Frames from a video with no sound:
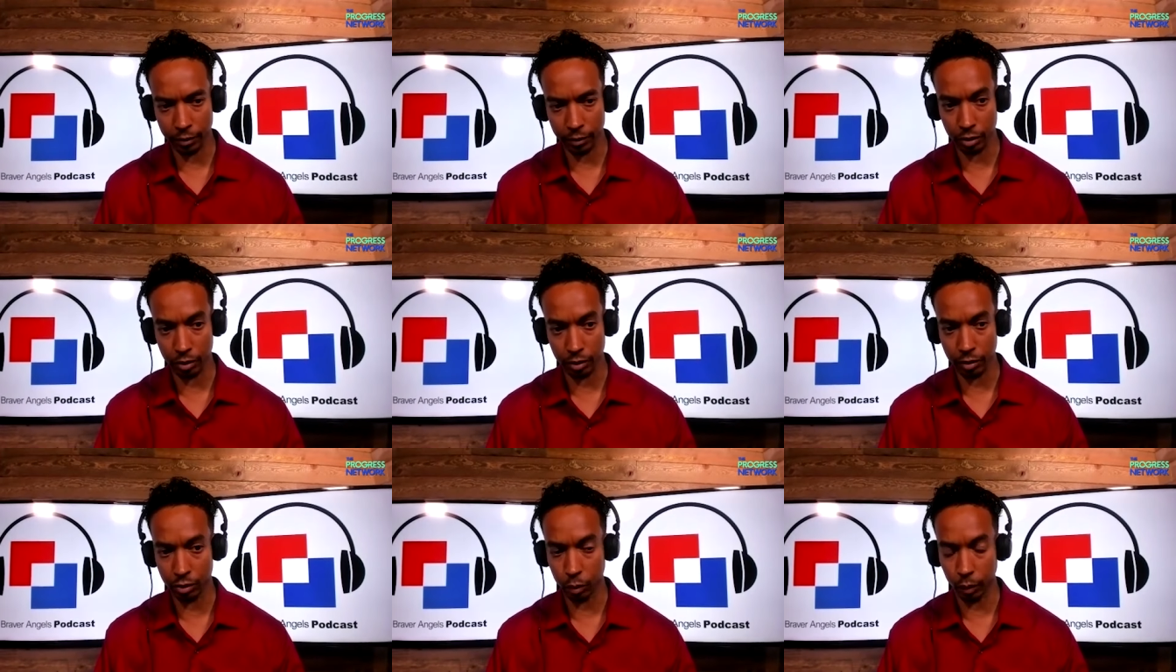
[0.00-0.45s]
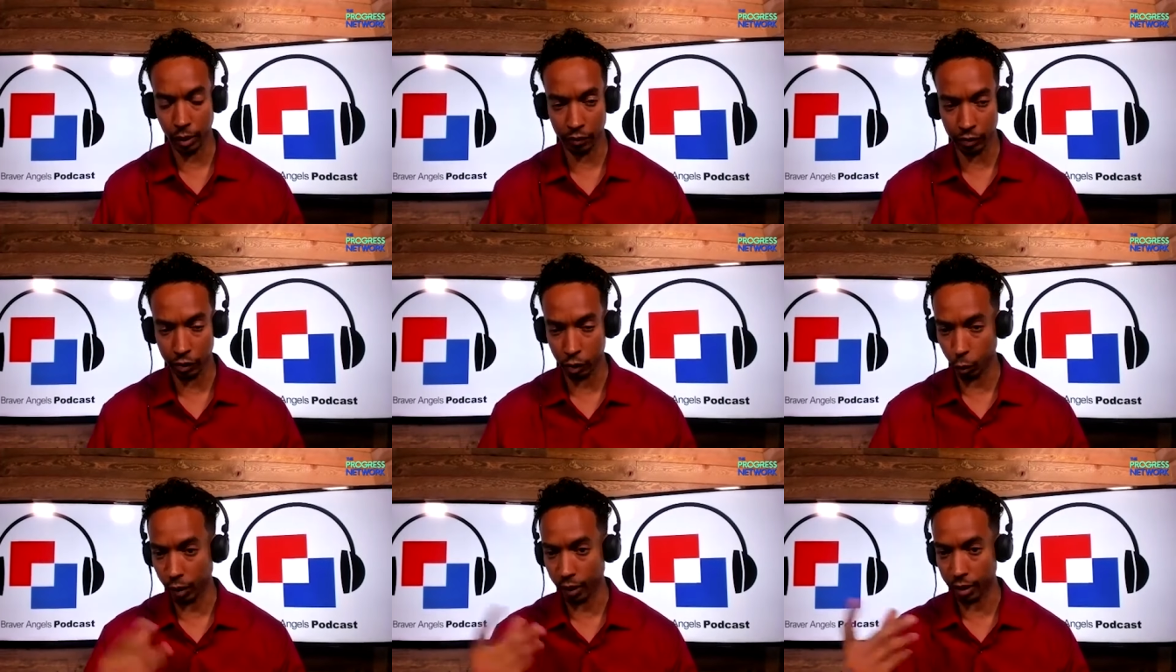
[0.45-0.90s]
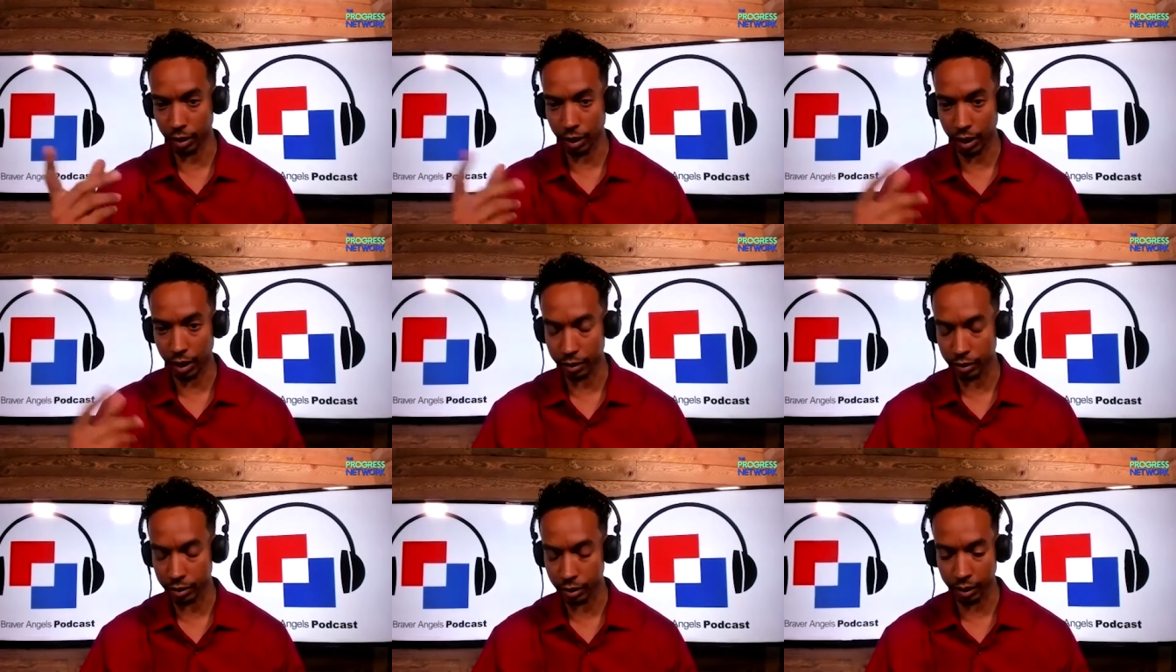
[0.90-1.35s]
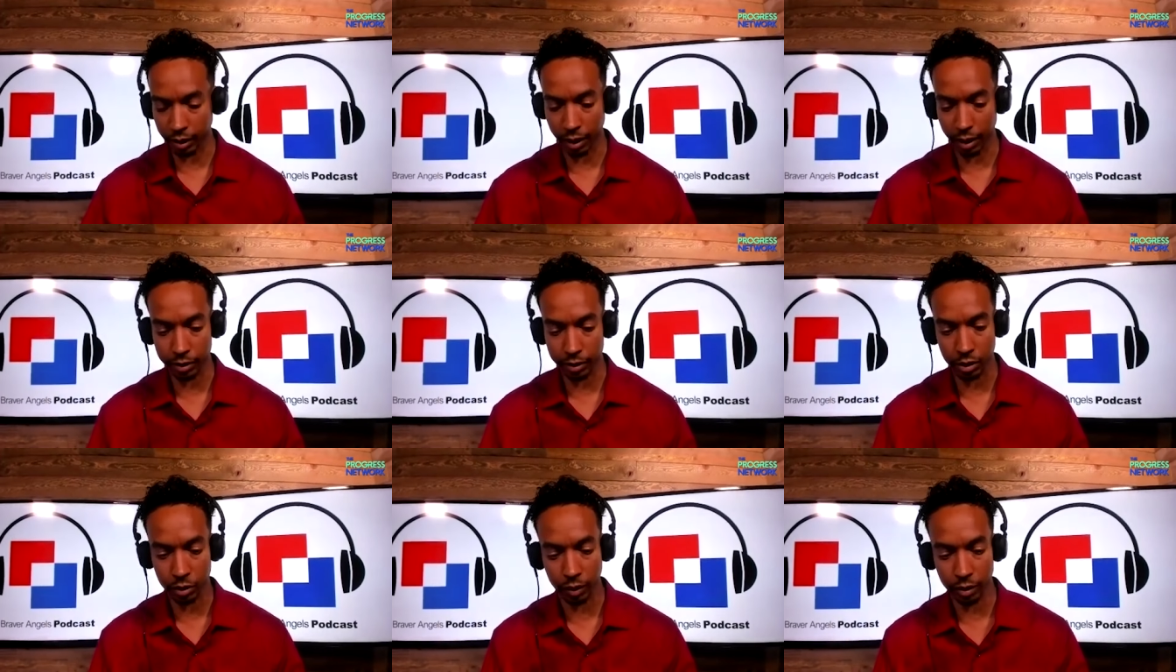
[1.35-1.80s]
Do, do, we have a direct line to
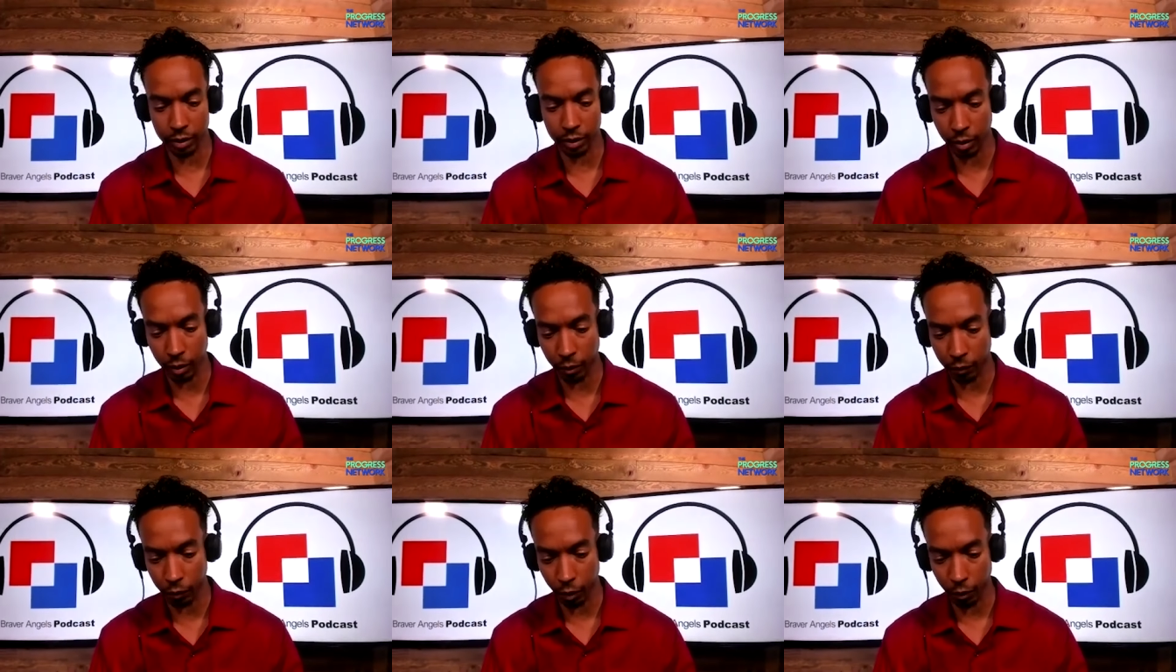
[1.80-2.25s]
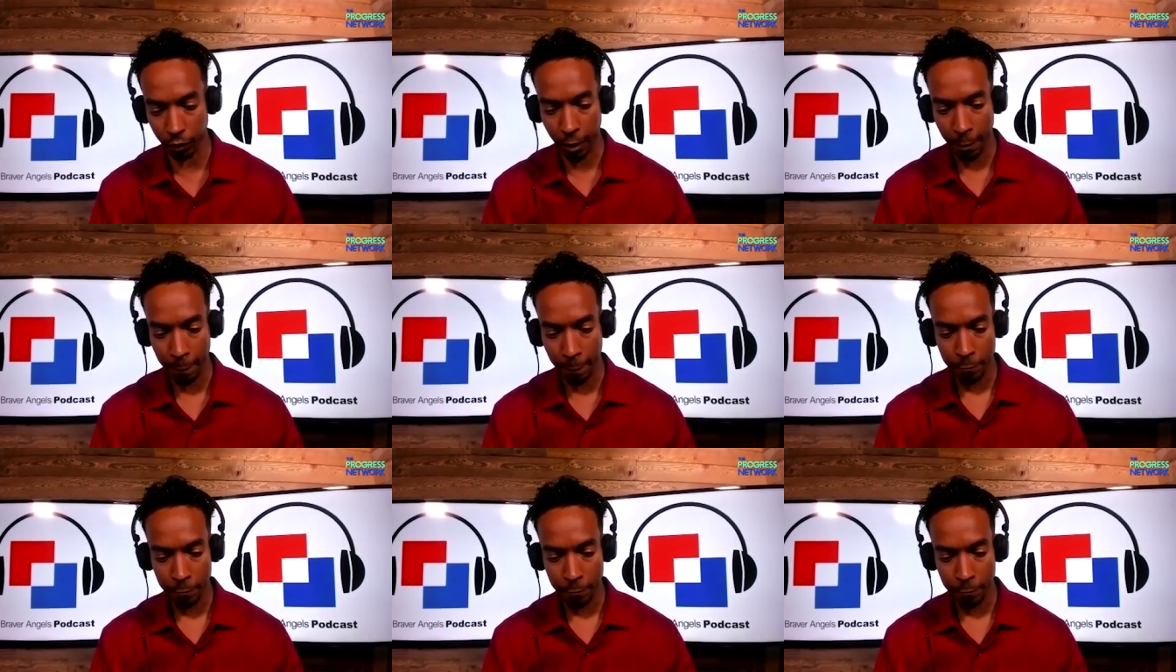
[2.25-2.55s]
God, so on and so forth?